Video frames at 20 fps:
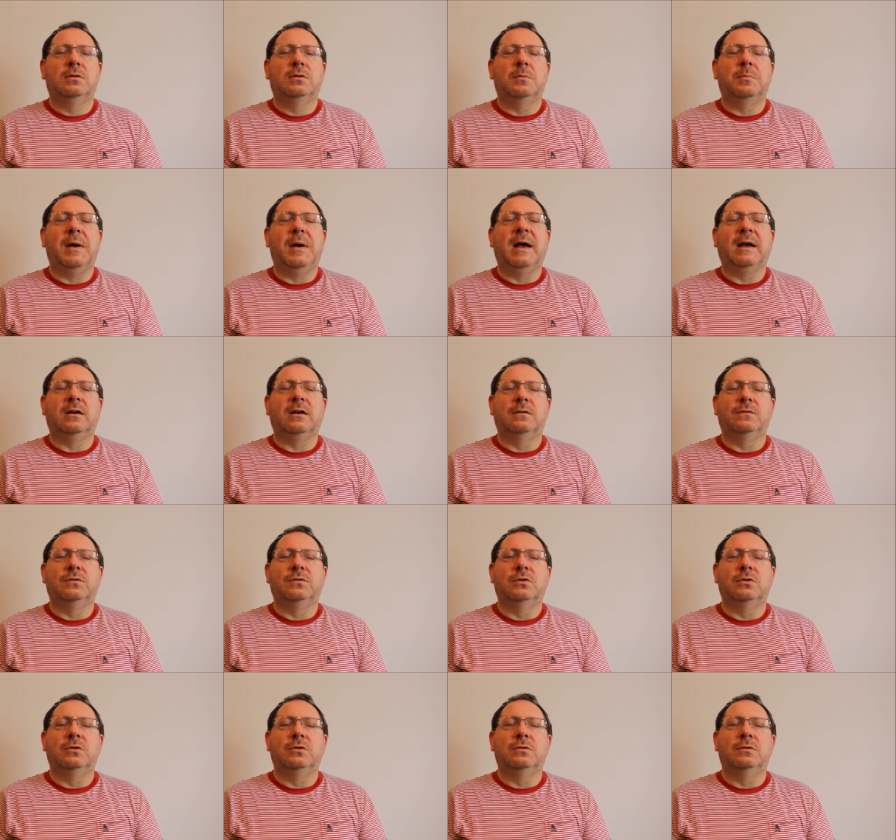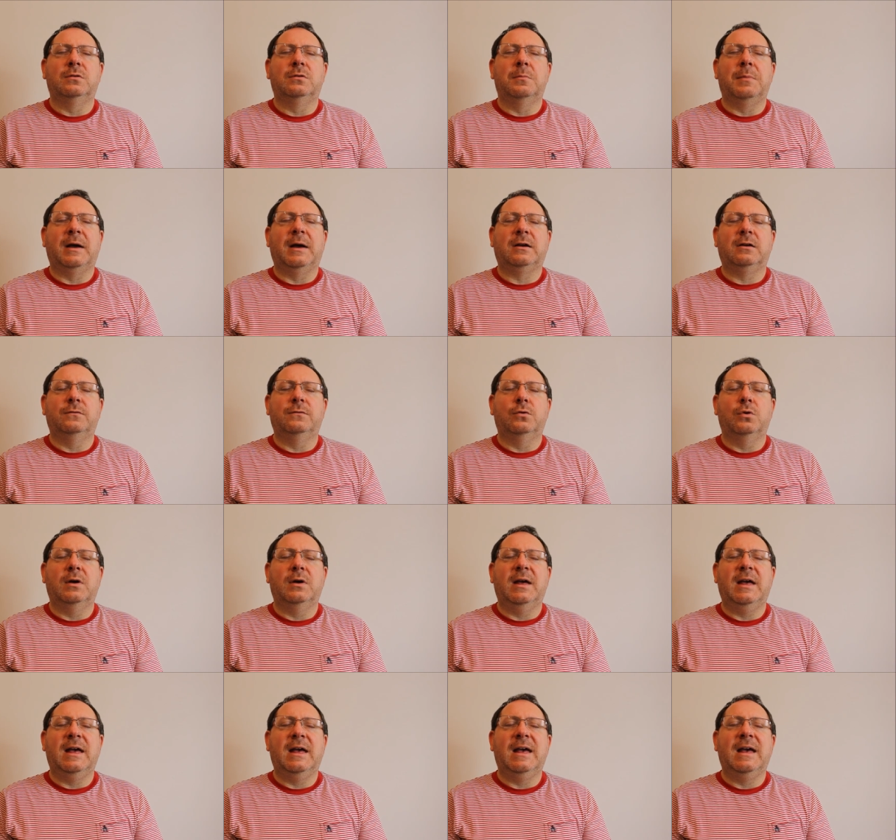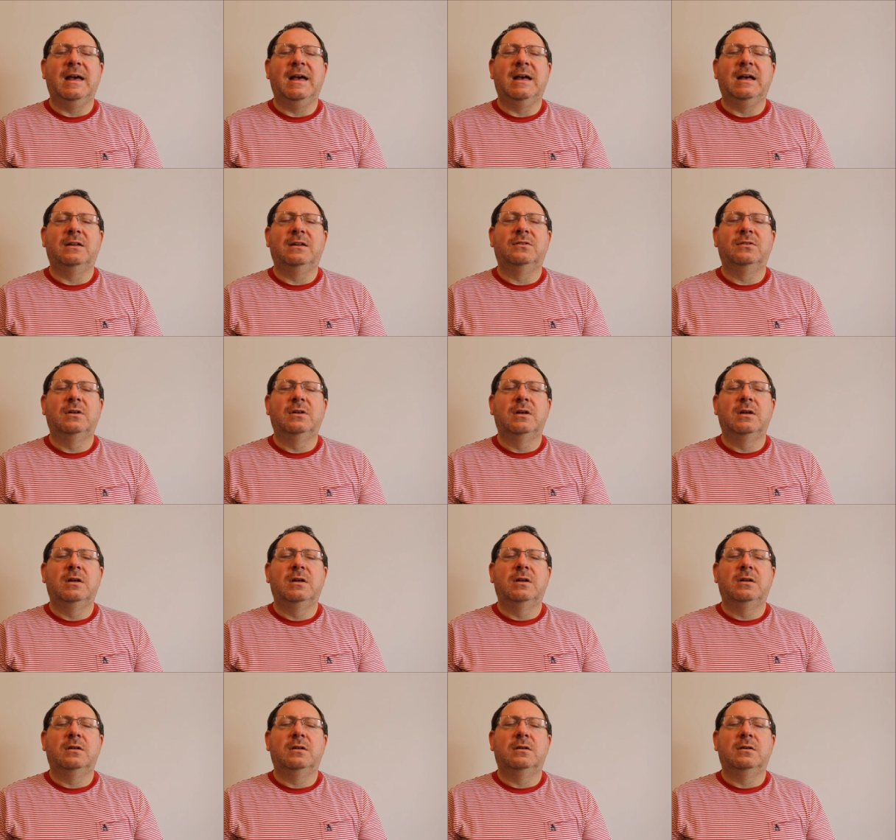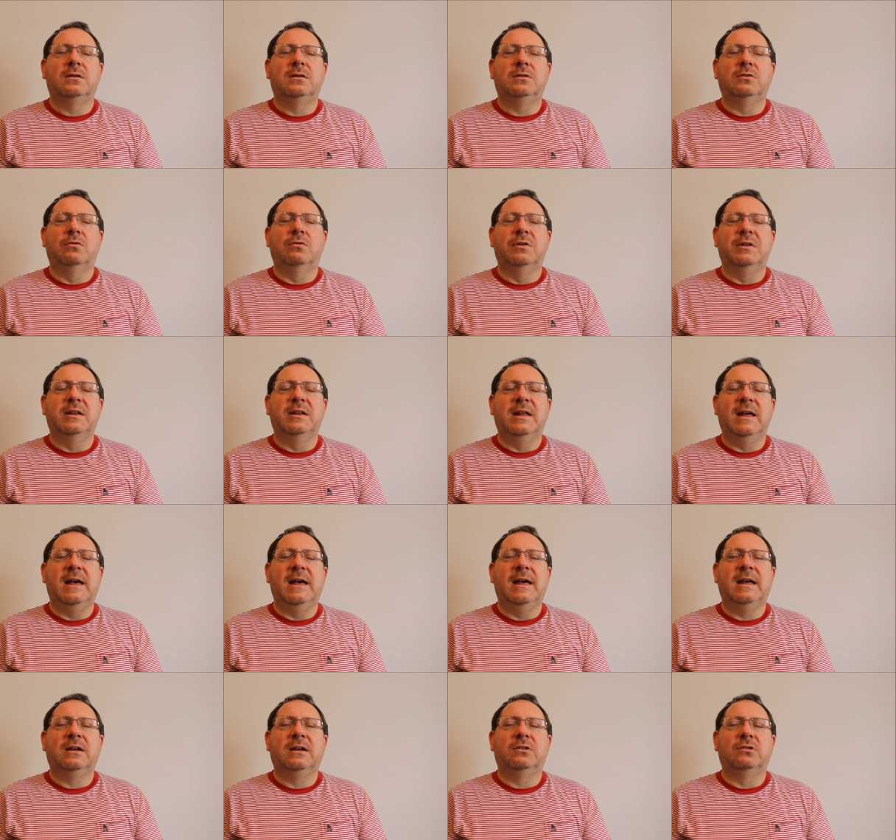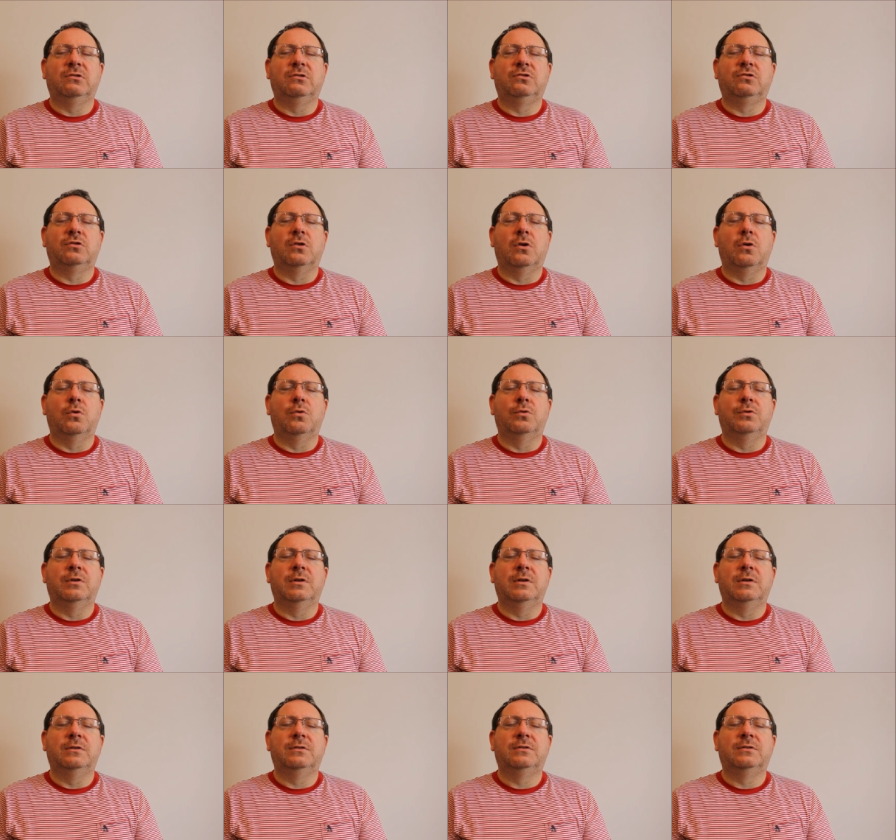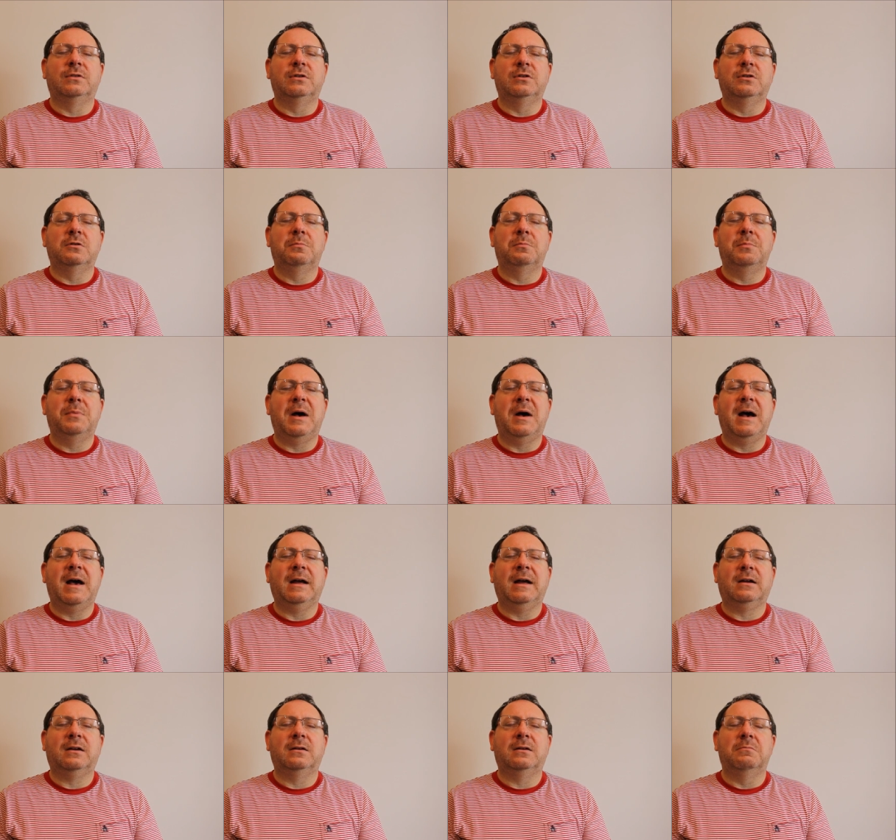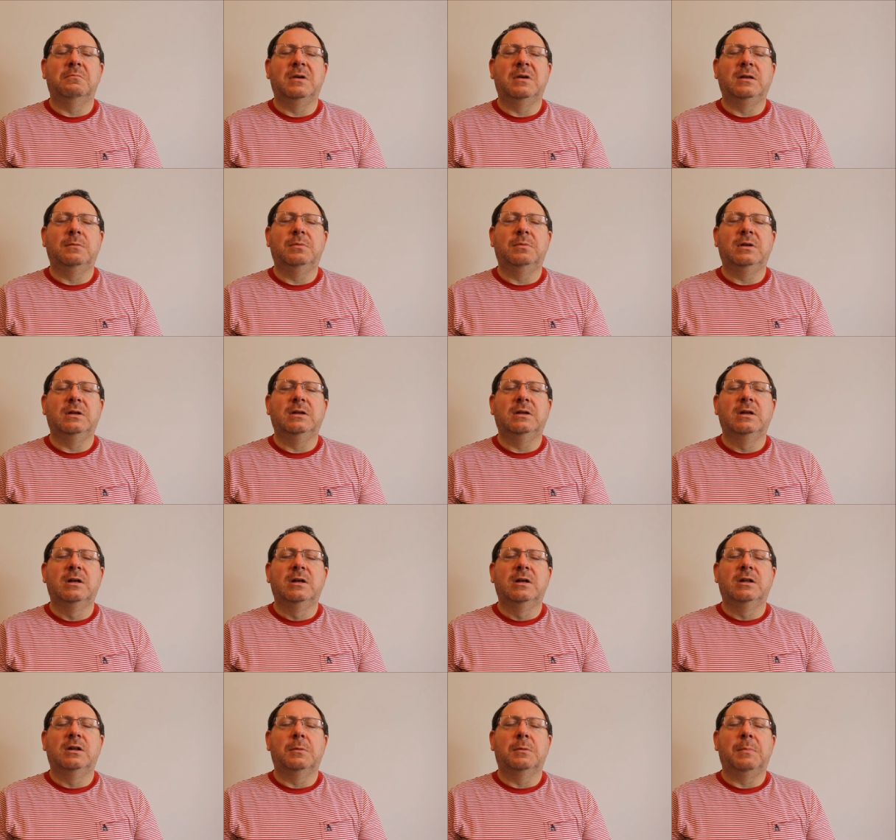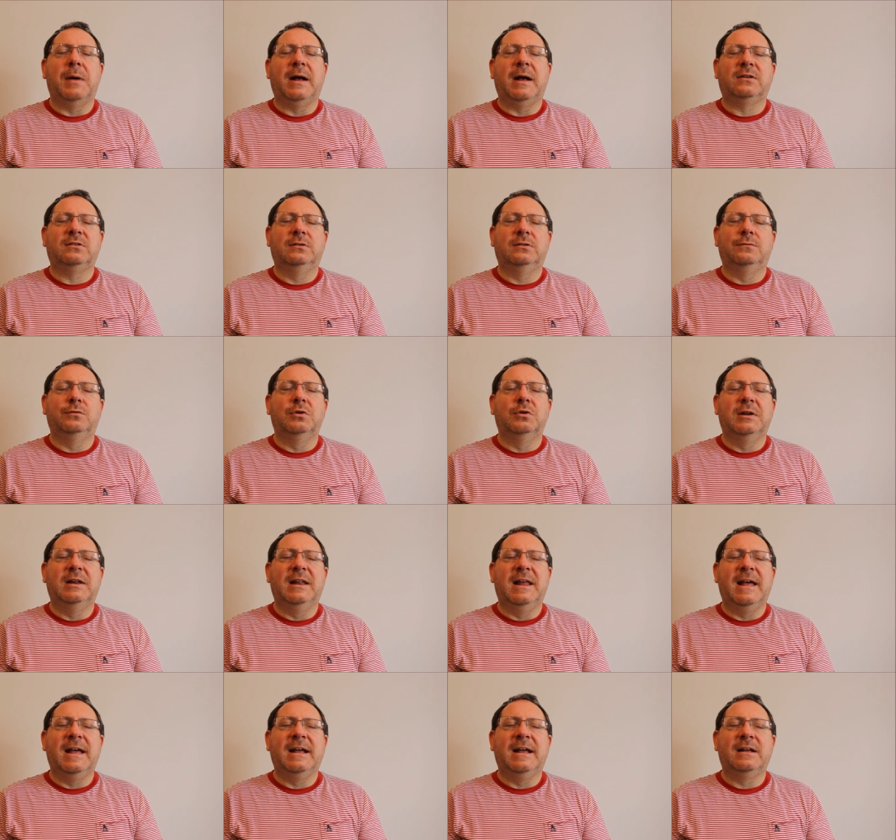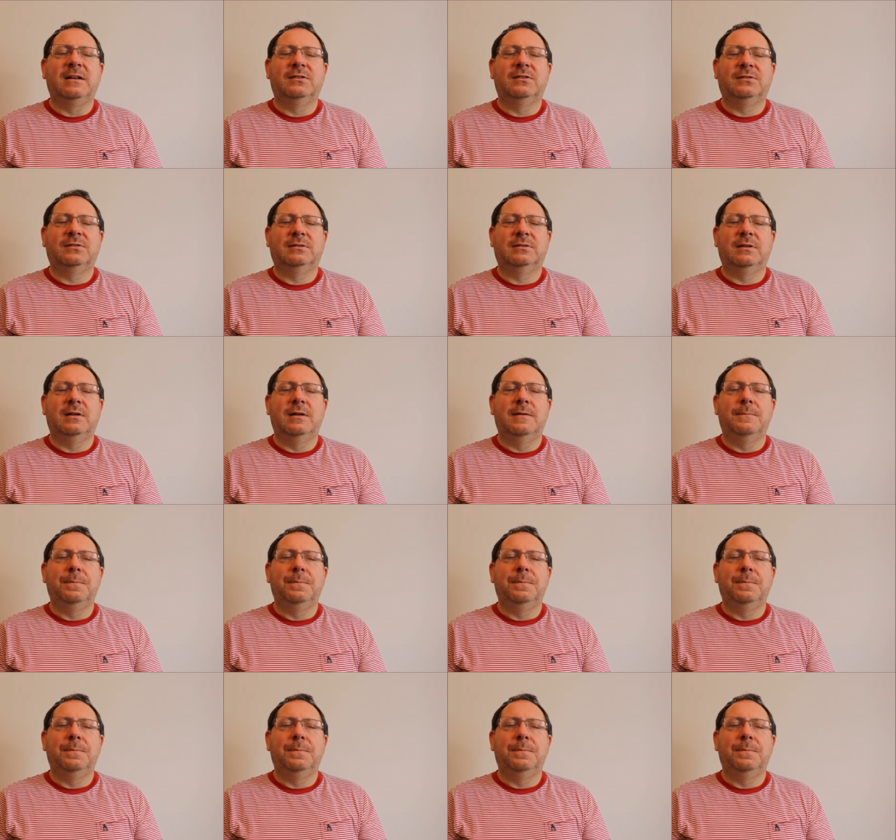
the back of you, the back of your head, your neck, your shoulders, and your back, and maybe the backs of your legs.